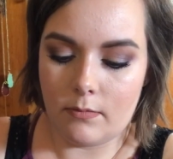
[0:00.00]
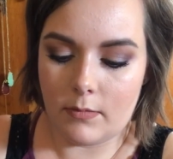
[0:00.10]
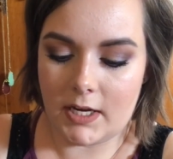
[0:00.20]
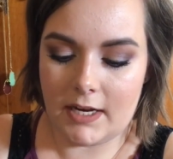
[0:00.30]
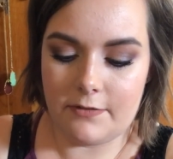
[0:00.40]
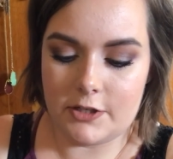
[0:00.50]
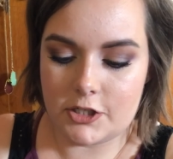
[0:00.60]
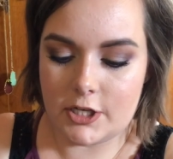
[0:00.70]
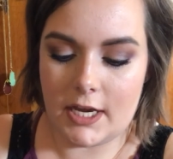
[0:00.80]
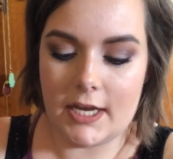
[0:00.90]
We have the
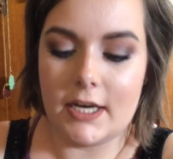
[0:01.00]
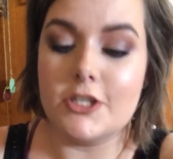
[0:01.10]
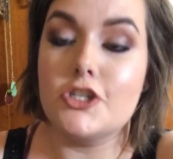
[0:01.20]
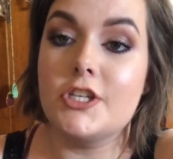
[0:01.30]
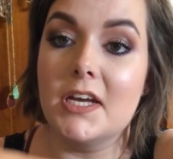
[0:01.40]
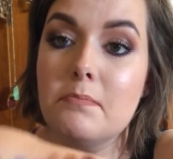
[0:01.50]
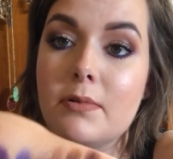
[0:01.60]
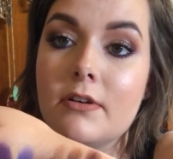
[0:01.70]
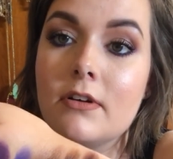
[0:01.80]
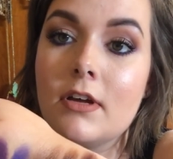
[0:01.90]
shade Chip,
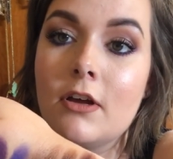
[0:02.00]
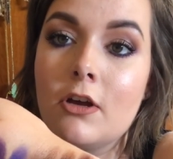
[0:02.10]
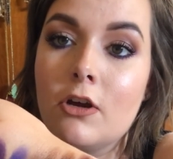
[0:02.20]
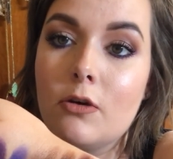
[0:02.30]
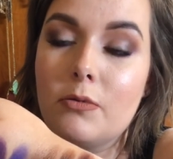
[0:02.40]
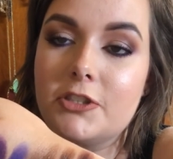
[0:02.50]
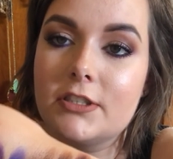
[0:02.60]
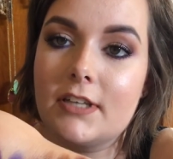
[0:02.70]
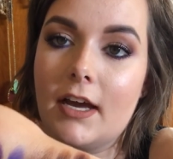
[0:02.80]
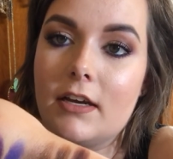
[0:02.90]
which
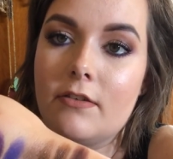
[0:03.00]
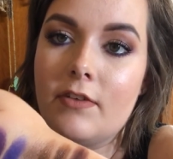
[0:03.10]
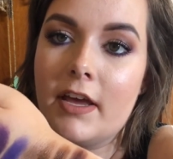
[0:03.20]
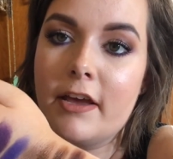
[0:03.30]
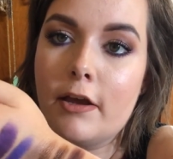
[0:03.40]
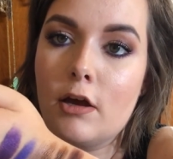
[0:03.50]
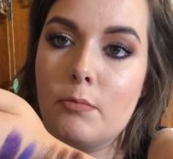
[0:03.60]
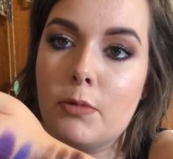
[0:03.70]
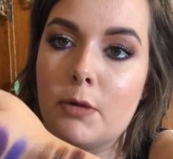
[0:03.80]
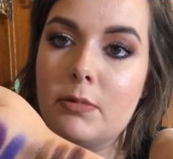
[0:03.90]
is kind of a
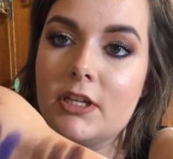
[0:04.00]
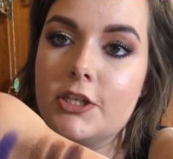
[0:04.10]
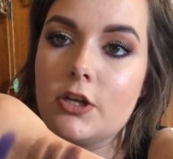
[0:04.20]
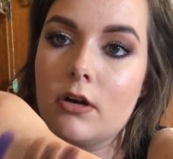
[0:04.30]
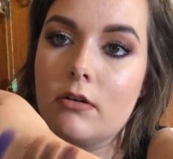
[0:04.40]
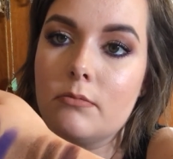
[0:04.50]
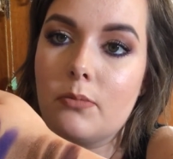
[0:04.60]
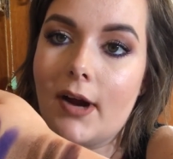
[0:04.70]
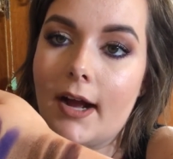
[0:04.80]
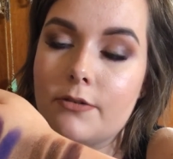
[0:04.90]
purpley toned
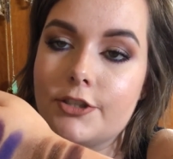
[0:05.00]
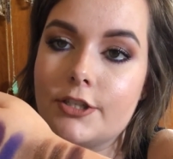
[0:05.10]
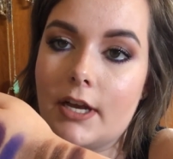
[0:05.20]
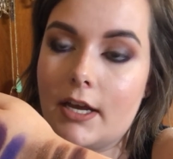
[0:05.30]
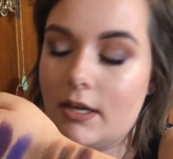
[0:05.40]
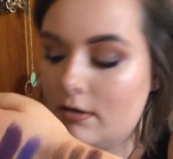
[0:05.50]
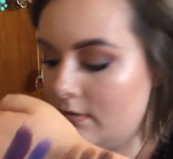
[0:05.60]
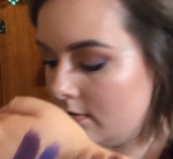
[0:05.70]
brown shade.